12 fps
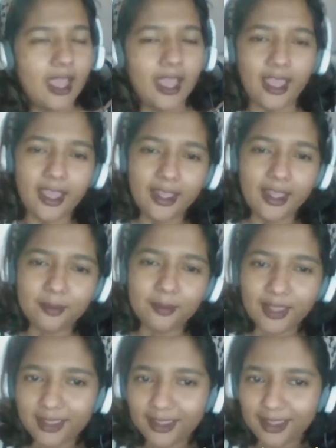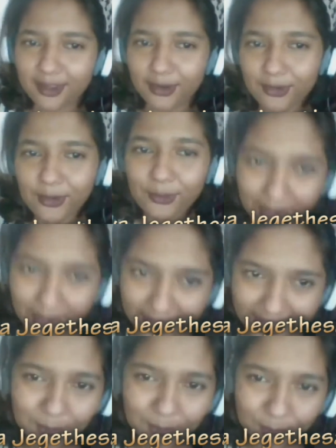and being ready
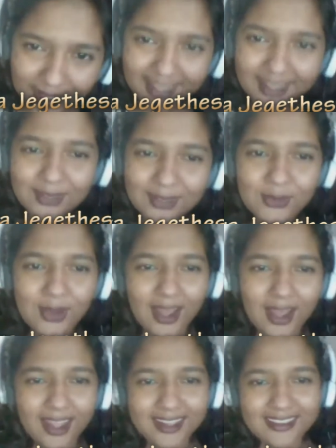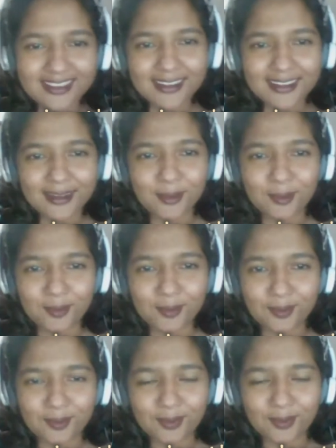and willing to answer
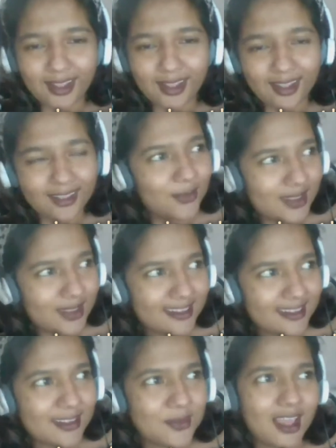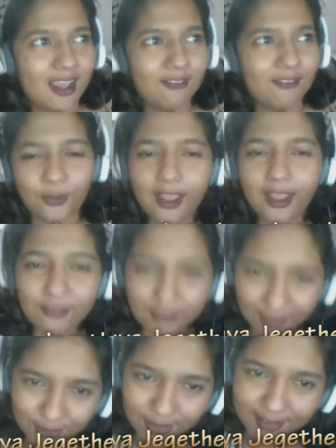the questions that we have. So,
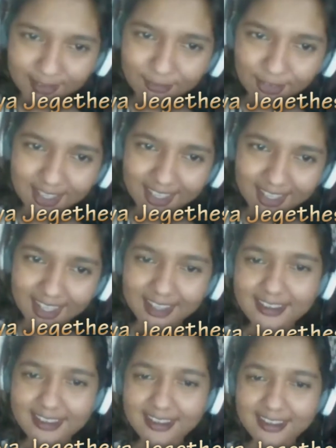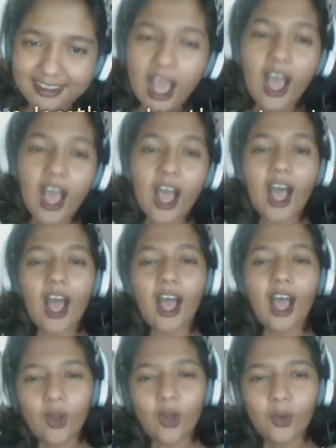first question for the day is, how,
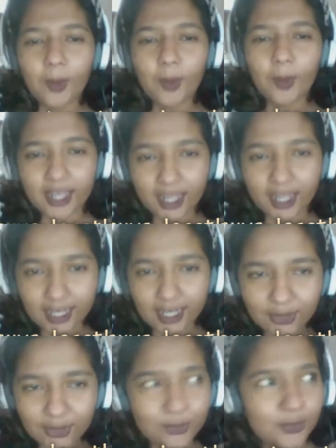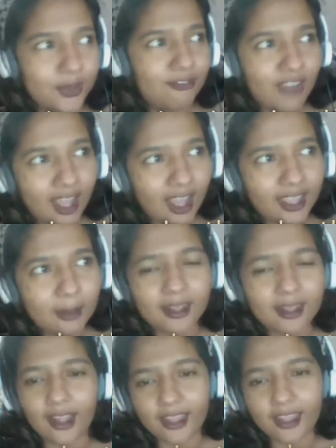my darling, do you define mental
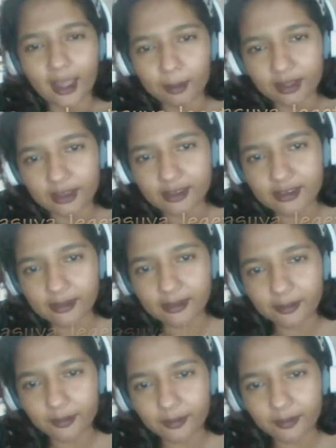health and happiness?